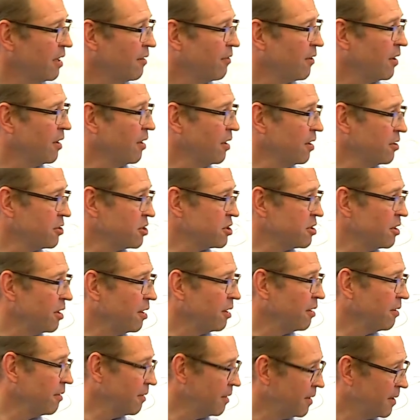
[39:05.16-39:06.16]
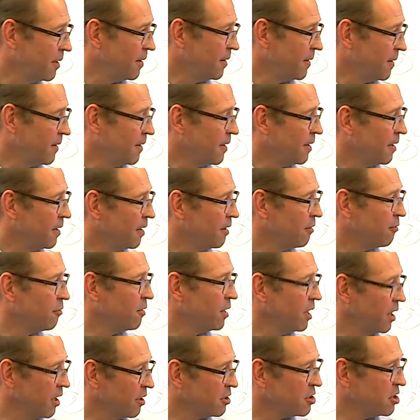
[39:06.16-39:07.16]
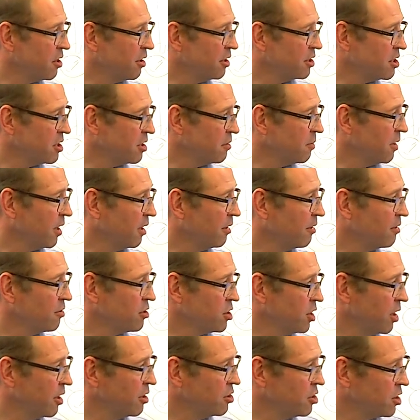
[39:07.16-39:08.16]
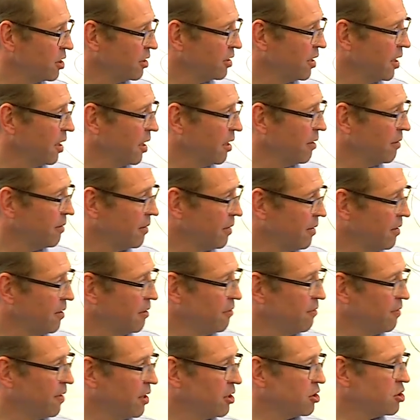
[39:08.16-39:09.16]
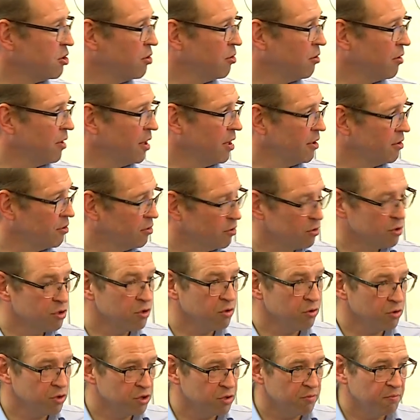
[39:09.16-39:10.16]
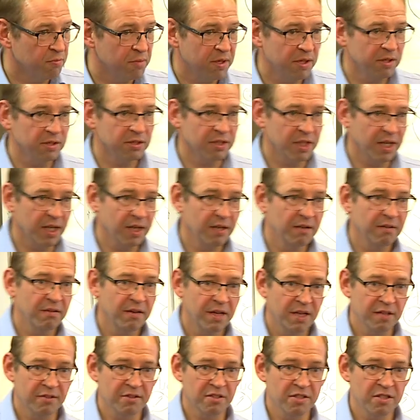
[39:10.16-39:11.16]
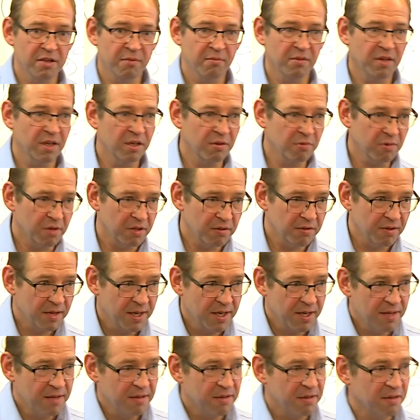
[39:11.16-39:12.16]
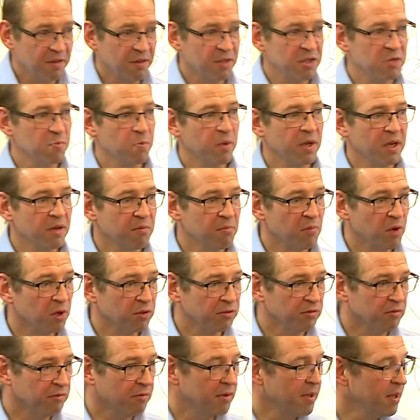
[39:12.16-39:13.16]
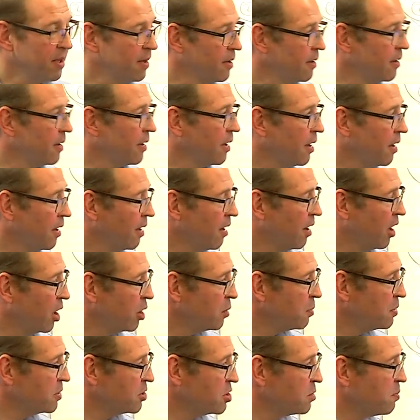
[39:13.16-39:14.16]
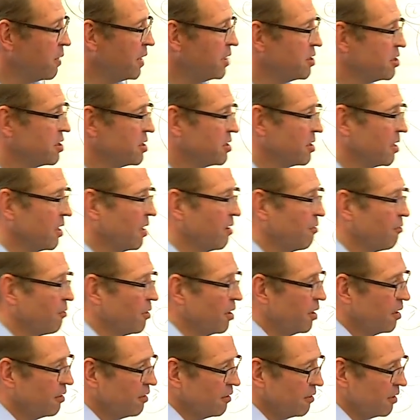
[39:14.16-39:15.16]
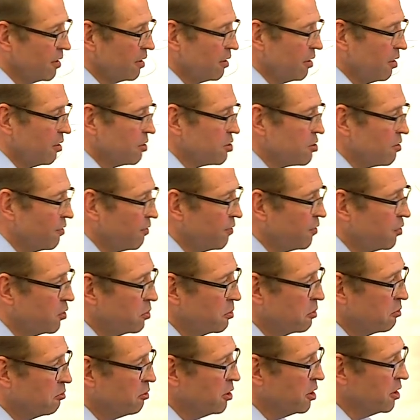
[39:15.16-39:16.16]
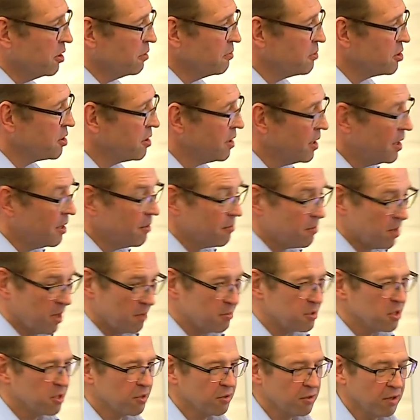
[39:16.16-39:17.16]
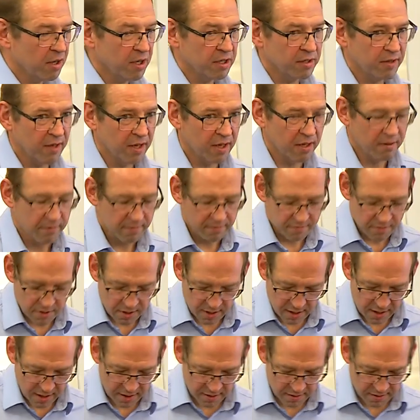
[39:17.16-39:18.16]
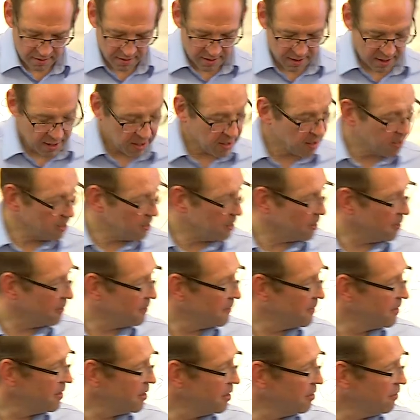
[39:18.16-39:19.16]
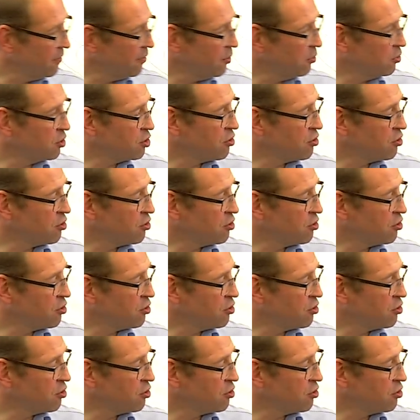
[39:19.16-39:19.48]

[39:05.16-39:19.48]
if clients are uh, really excited about changing their Victorian or Georgian building into something with nice big modern uh, open spaces in it rather than lots of formal rooms, perhaps a good idea to get a uh, full